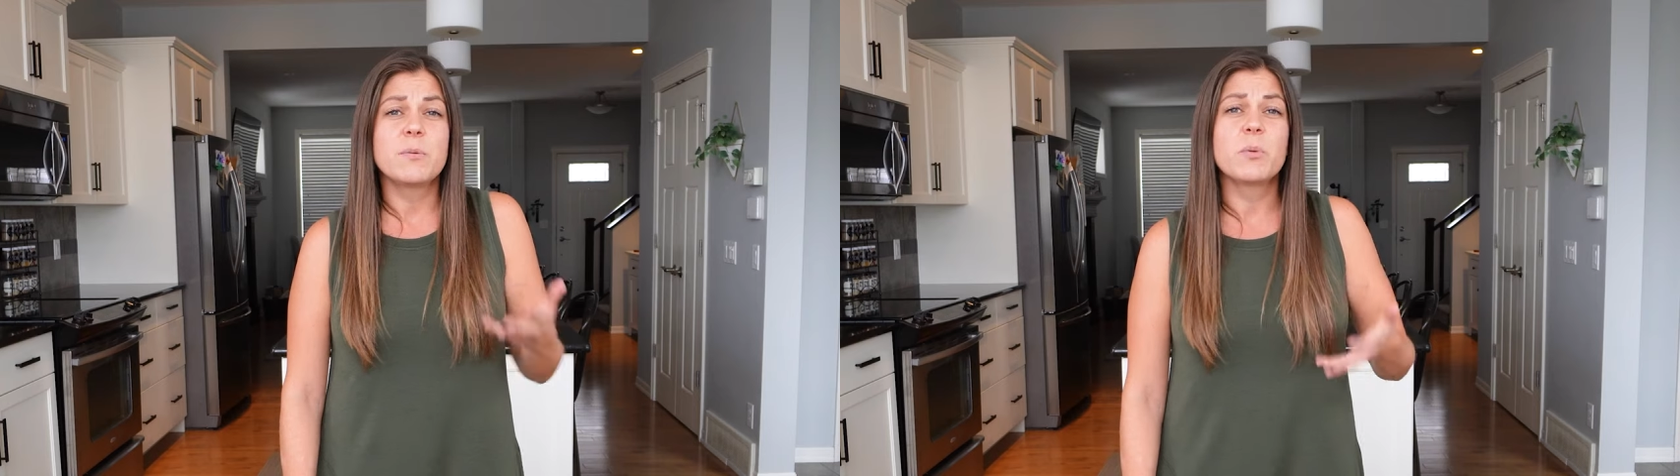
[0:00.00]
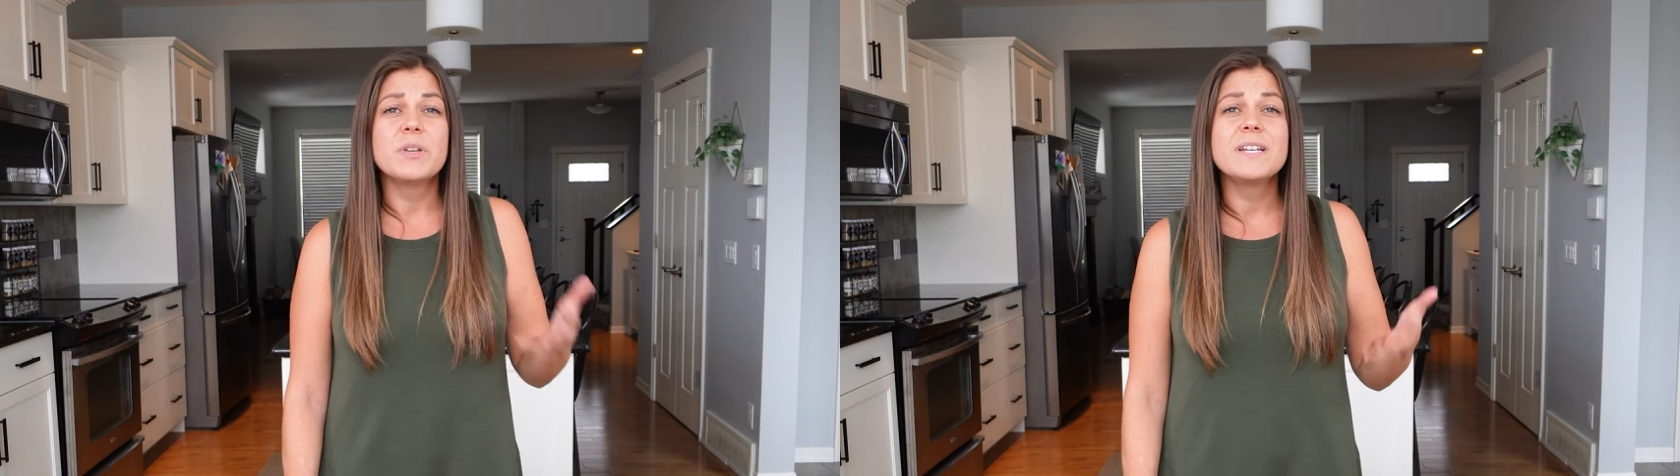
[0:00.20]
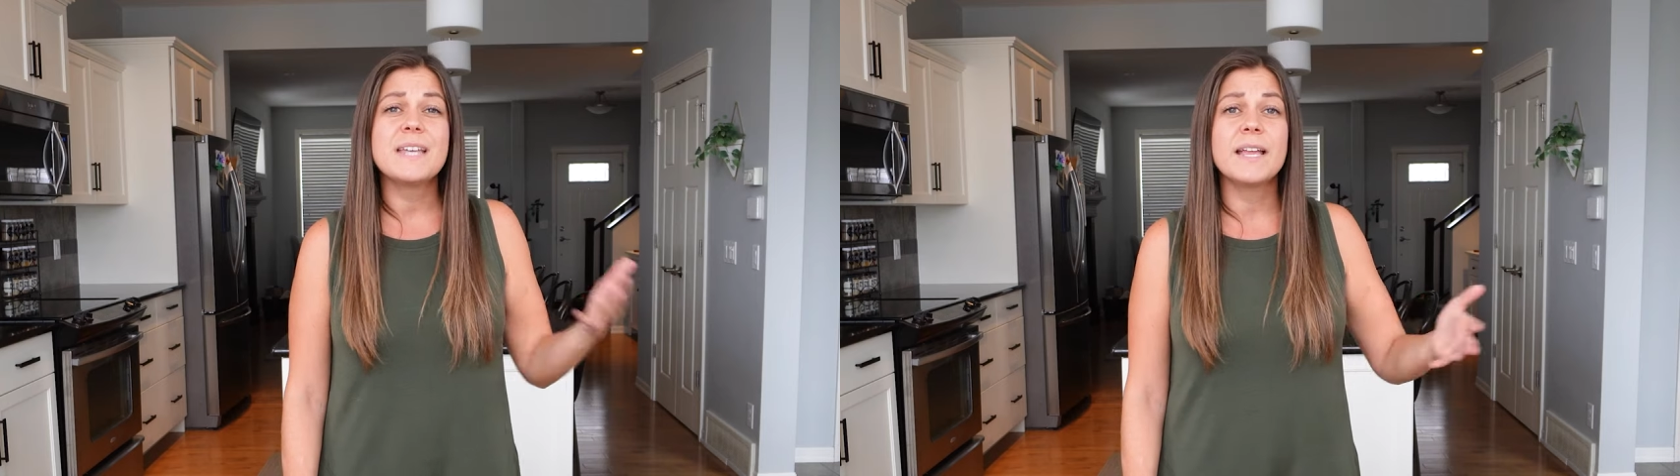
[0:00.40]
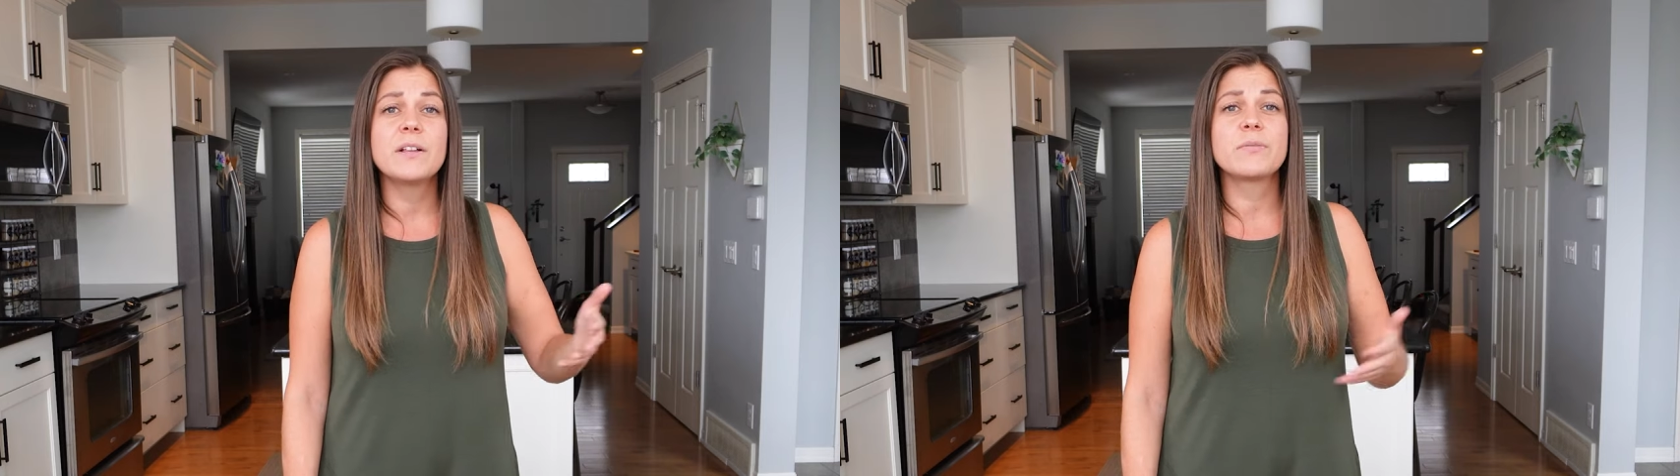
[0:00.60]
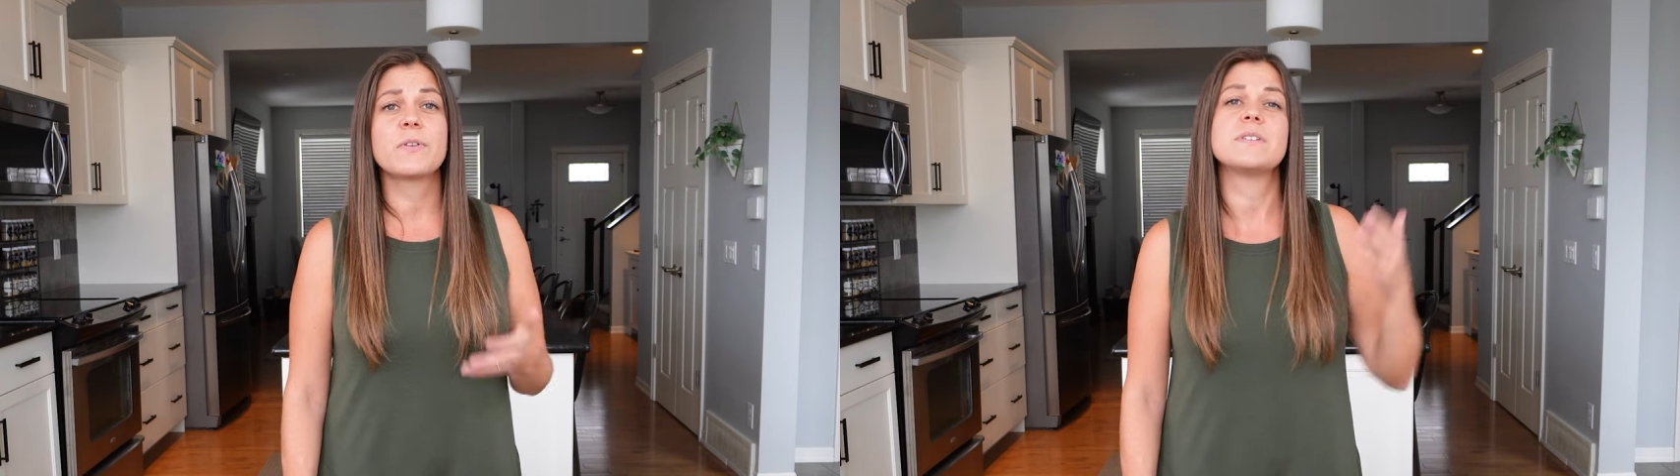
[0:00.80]
they were really
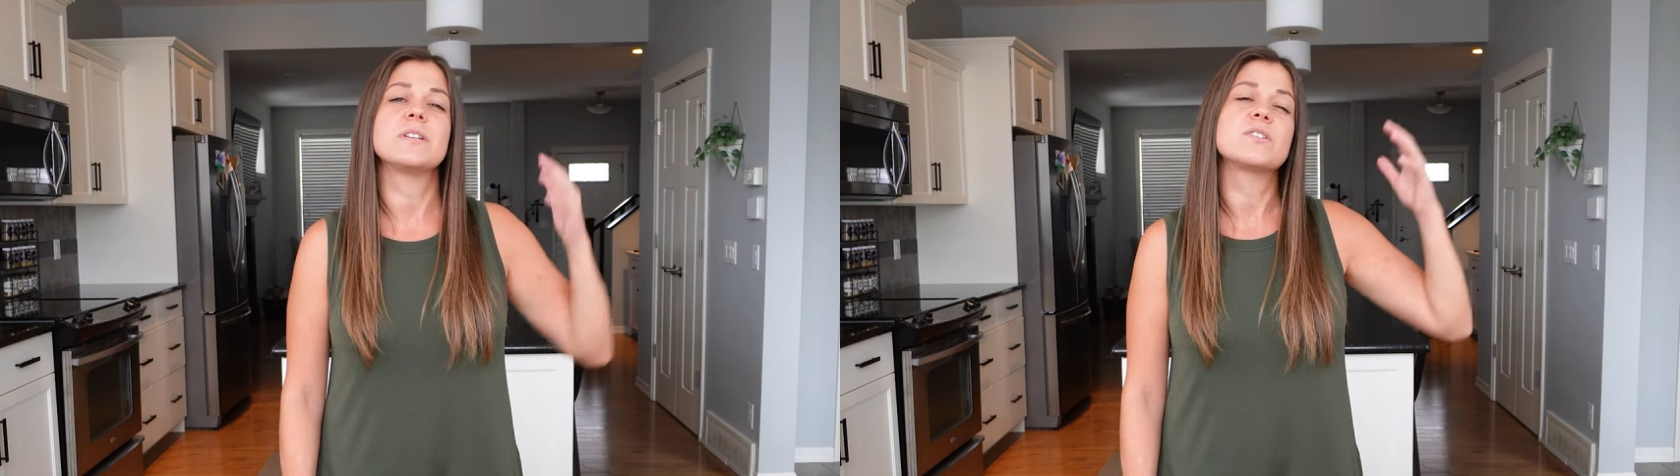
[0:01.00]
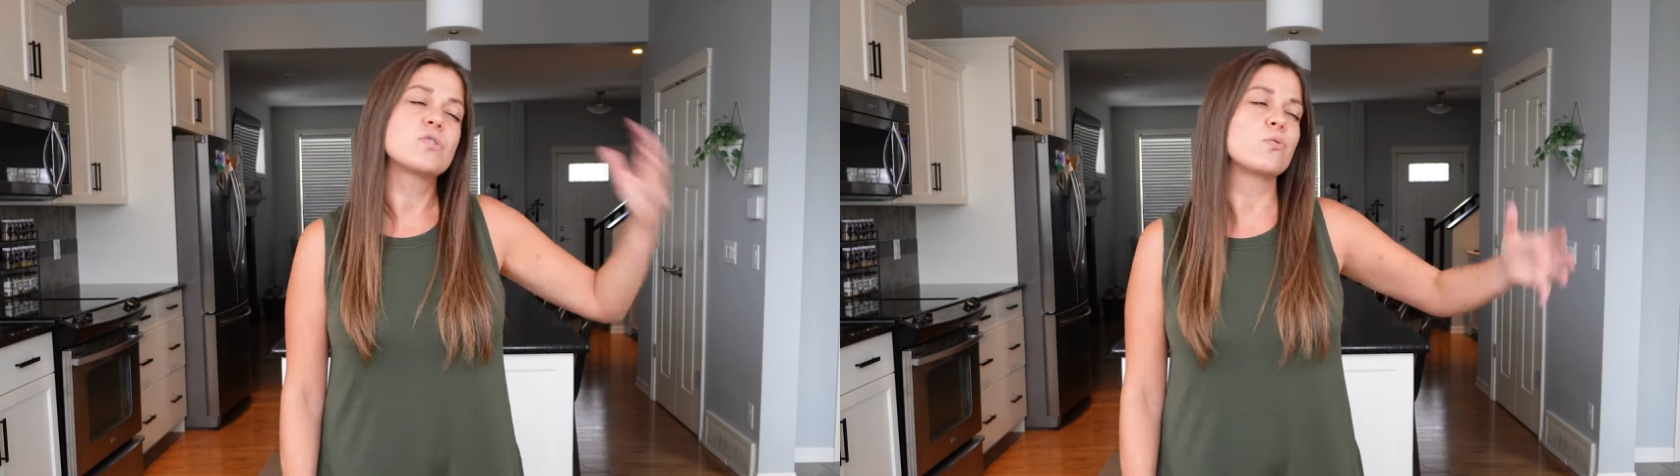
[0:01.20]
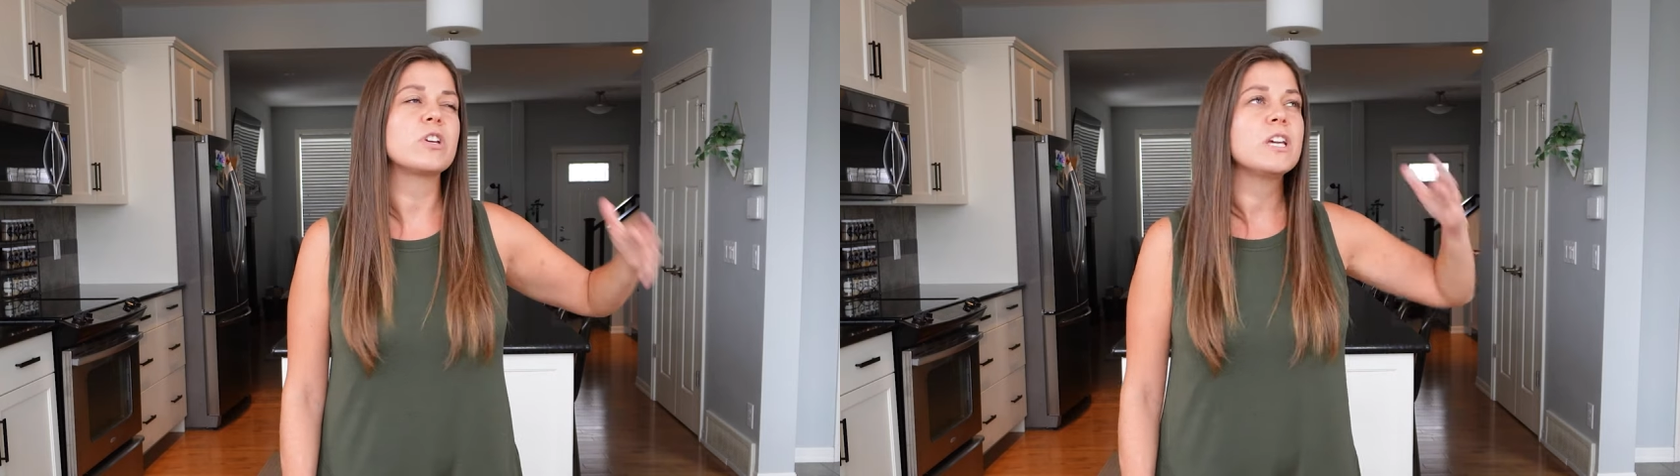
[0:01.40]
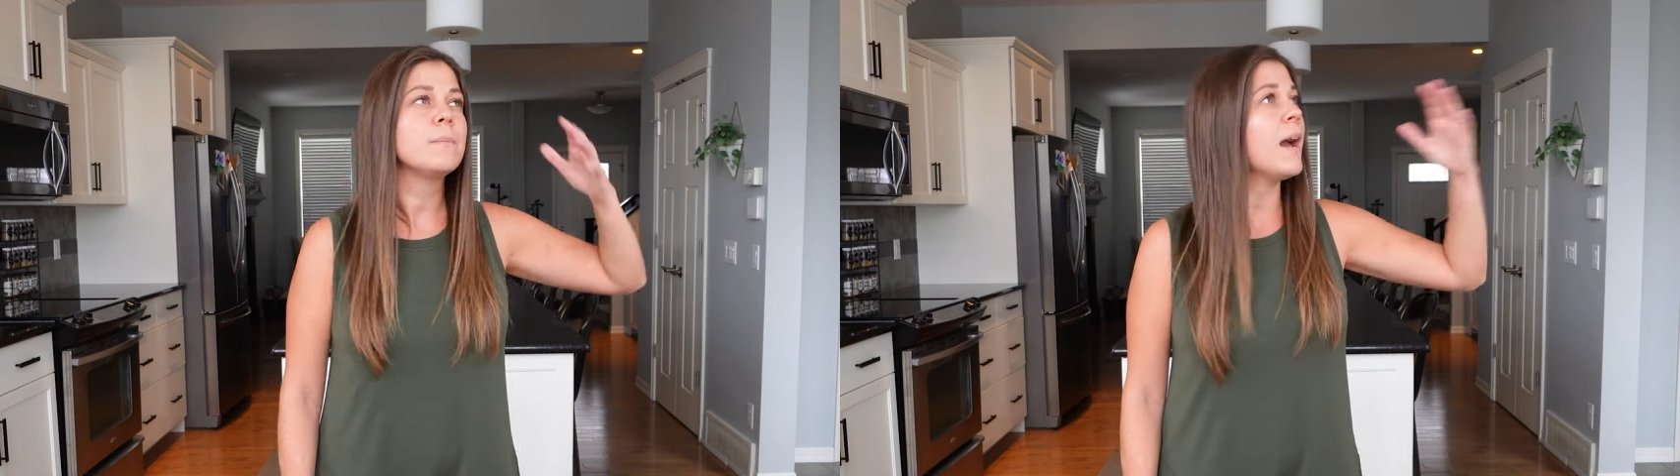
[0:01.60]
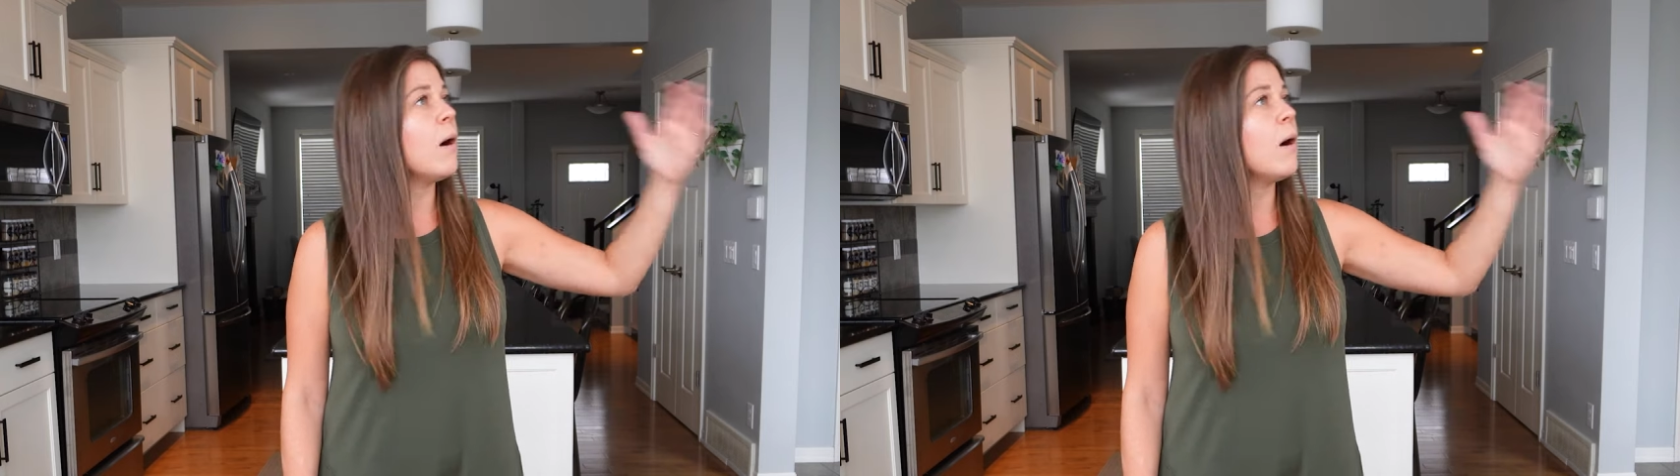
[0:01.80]
tailored for these extreme